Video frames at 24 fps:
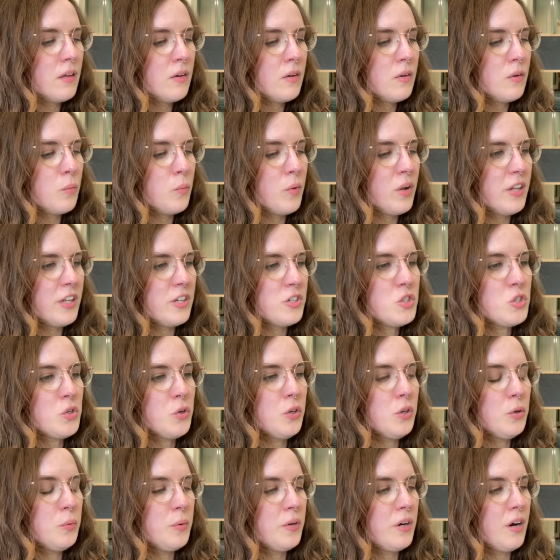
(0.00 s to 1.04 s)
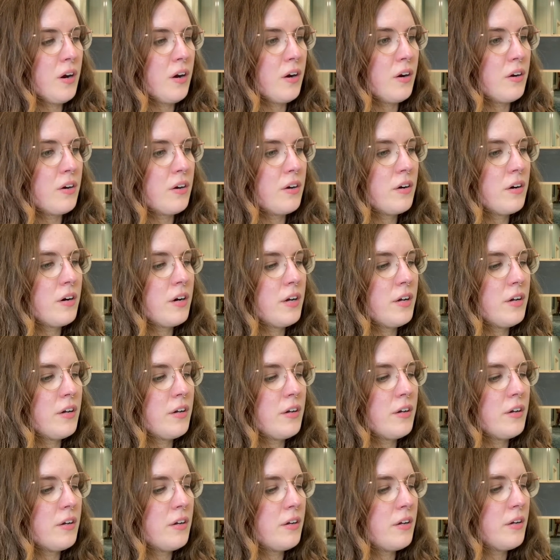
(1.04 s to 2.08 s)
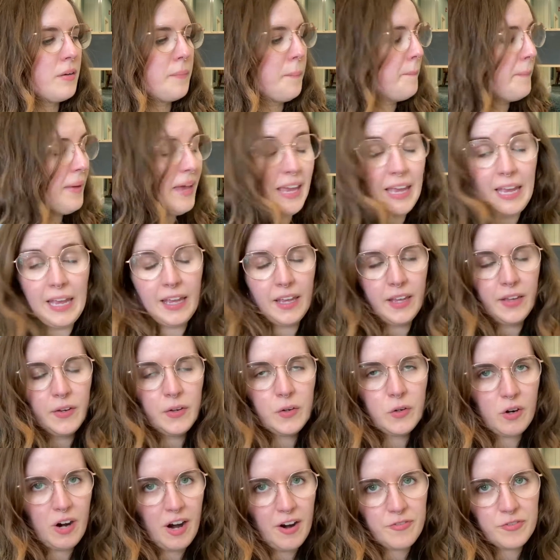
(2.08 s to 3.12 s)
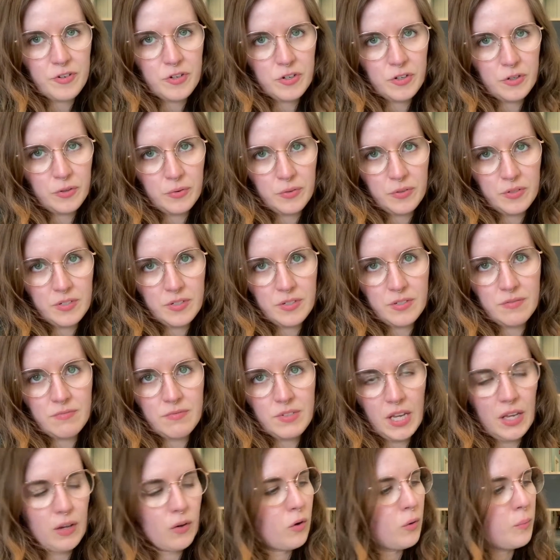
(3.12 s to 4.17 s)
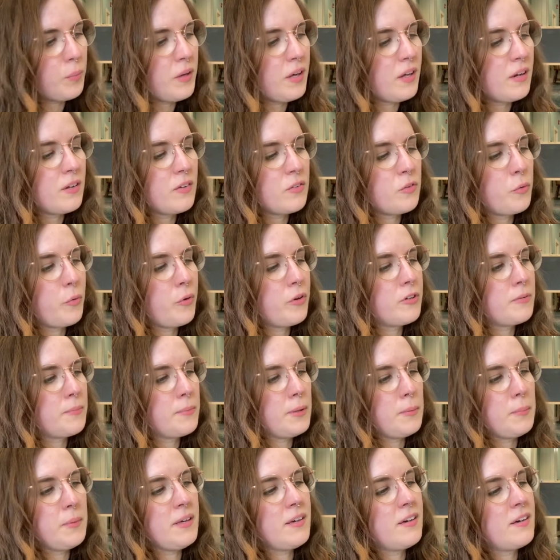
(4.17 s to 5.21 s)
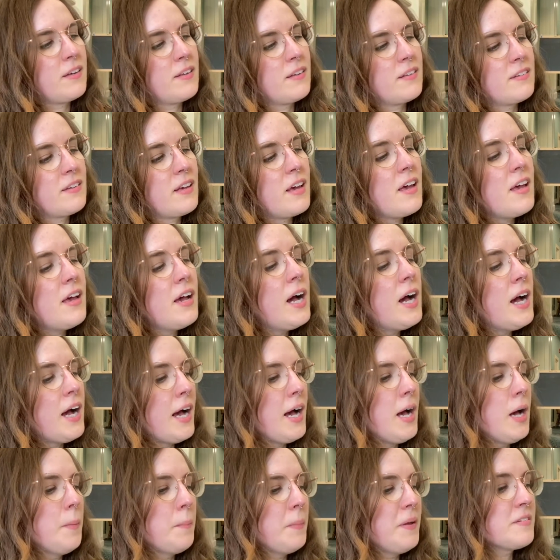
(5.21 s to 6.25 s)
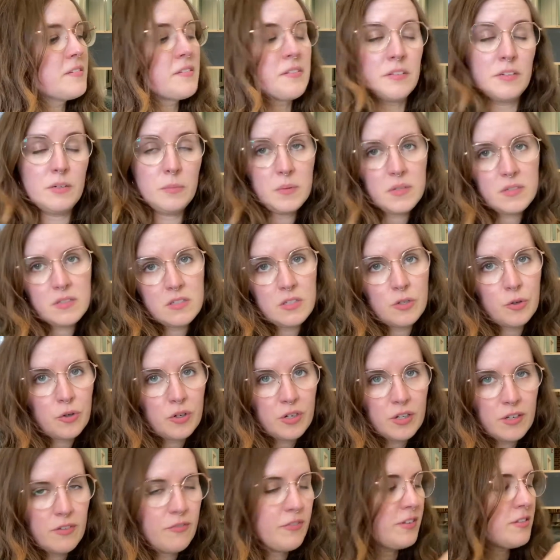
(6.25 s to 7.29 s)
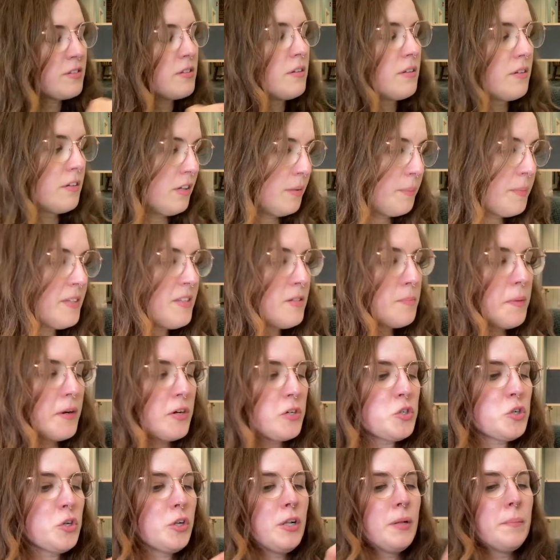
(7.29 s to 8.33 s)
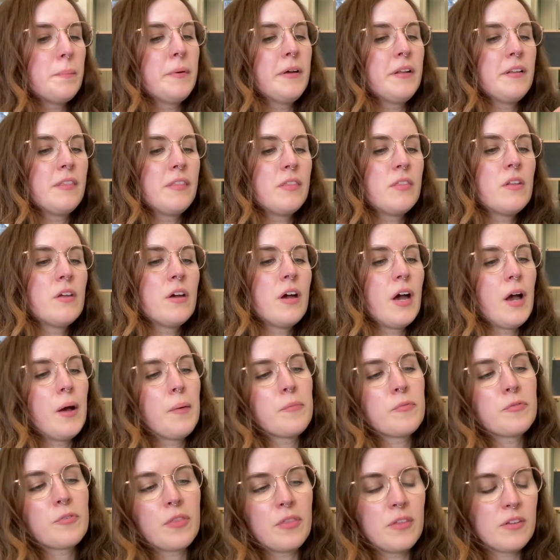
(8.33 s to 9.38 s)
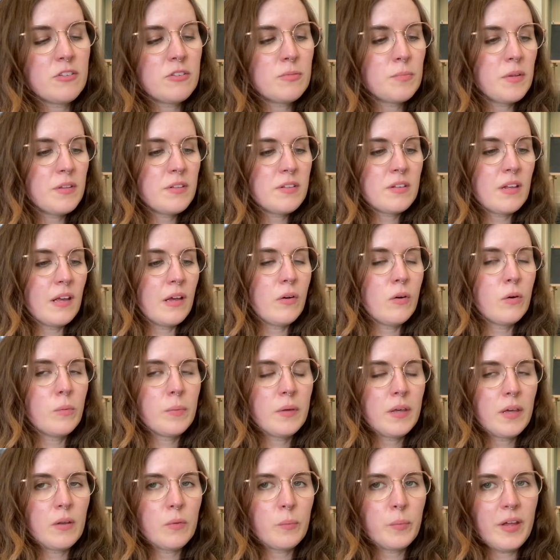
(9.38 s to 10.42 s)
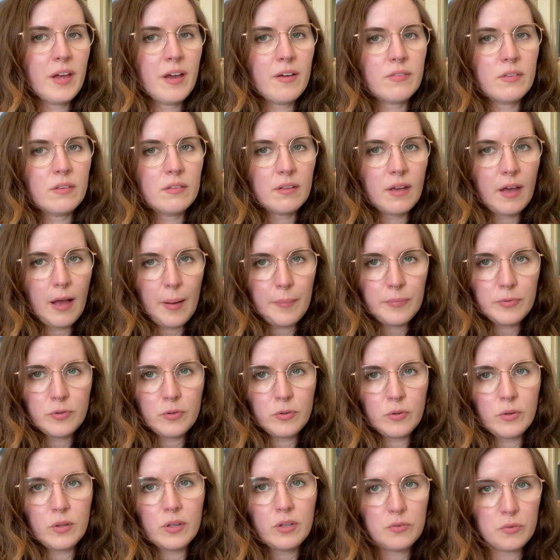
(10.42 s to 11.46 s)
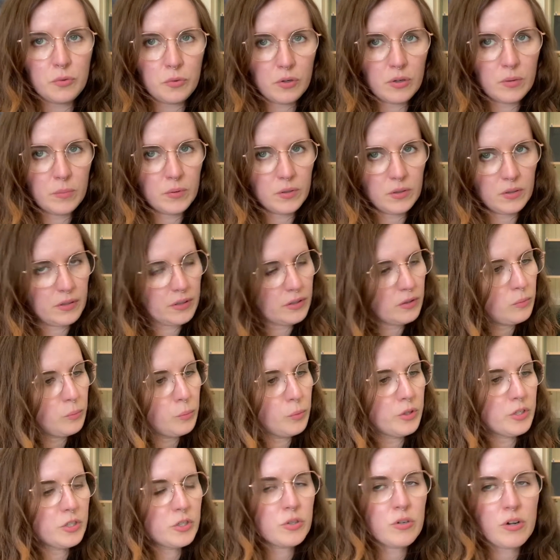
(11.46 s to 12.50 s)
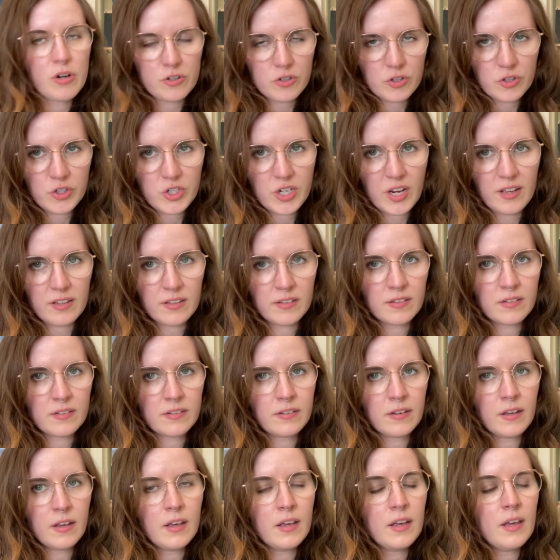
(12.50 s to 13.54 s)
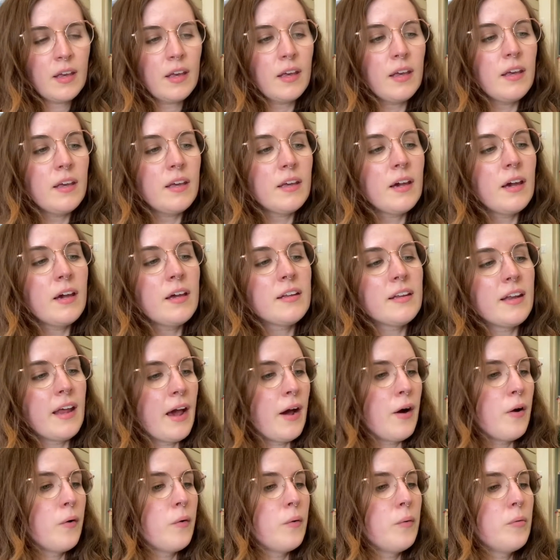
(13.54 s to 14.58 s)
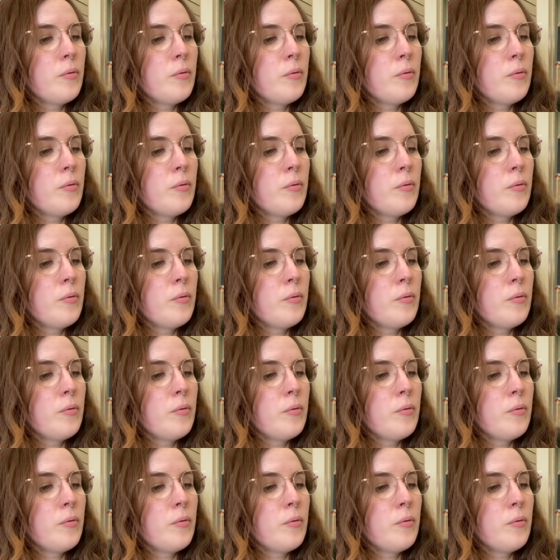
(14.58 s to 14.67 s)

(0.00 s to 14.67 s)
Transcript: while I show you what our May Crafternoon take-home kit is going to be, because it's a little bit secretive, it's a little bit special, but for this month's take-home kit, we have these absolutely adorable little wooden treasure chests. Now,